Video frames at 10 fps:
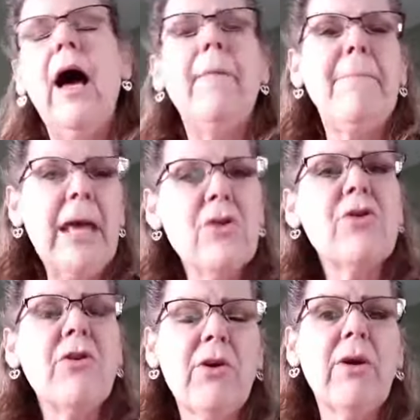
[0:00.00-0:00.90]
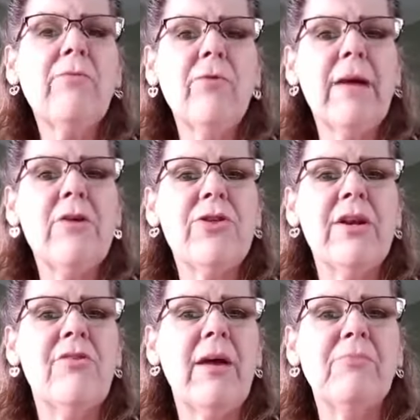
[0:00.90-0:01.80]
Make sure your information
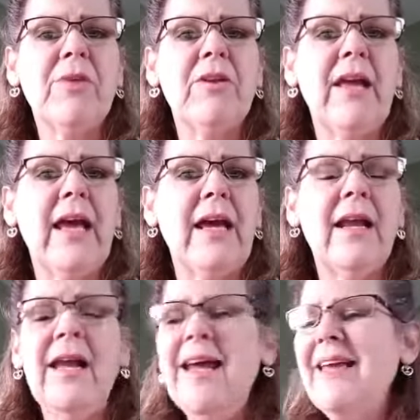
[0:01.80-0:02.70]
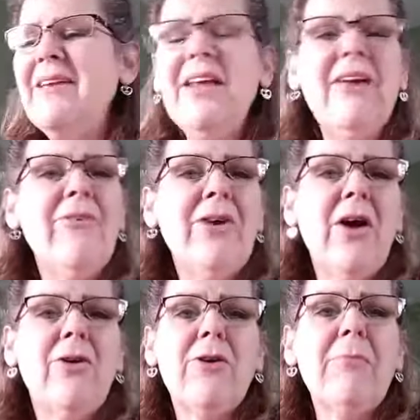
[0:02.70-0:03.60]
is up to date. You never
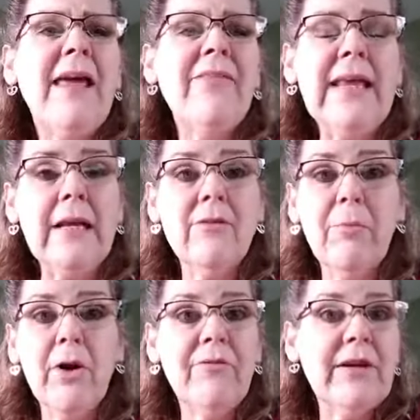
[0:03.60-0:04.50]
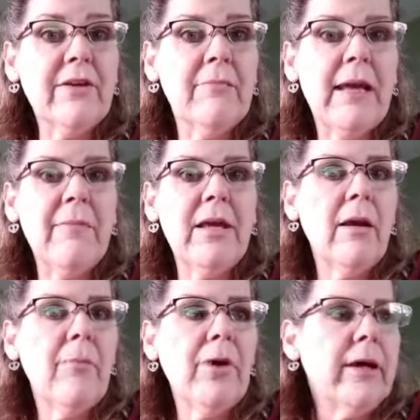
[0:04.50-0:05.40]
know. You may think it's perfect, and maybe you
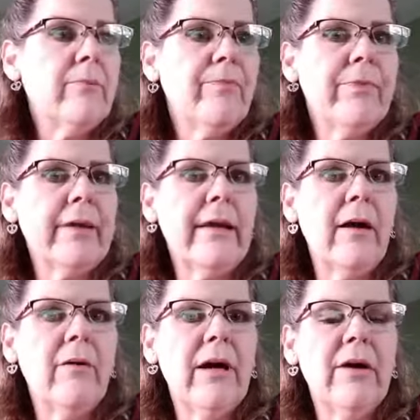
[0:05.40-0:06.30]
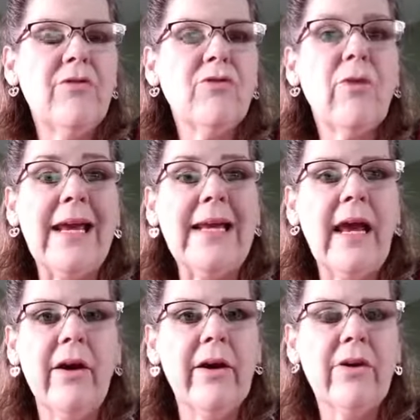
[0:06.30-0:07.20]
put a stray
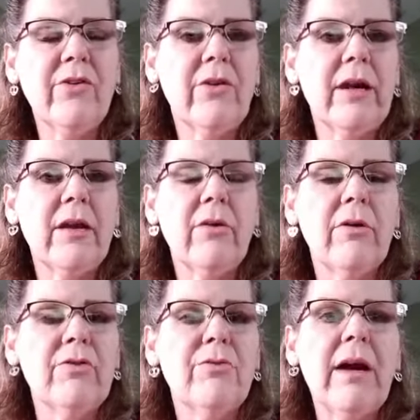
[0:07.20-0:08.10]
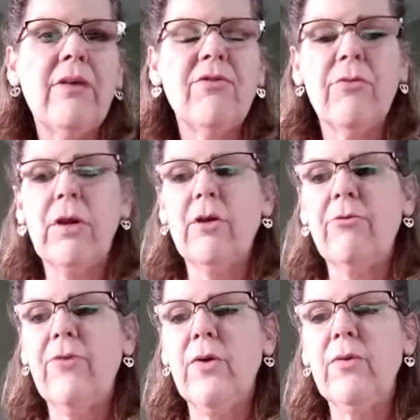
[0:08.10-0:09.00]
character in your address or in your
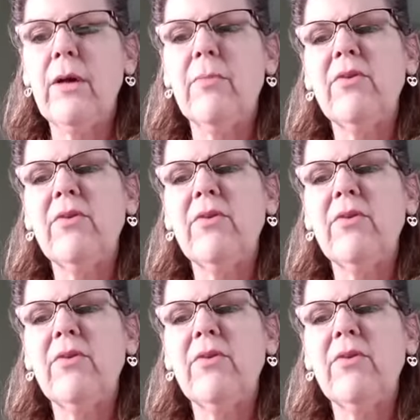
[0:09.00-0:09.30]
phone number.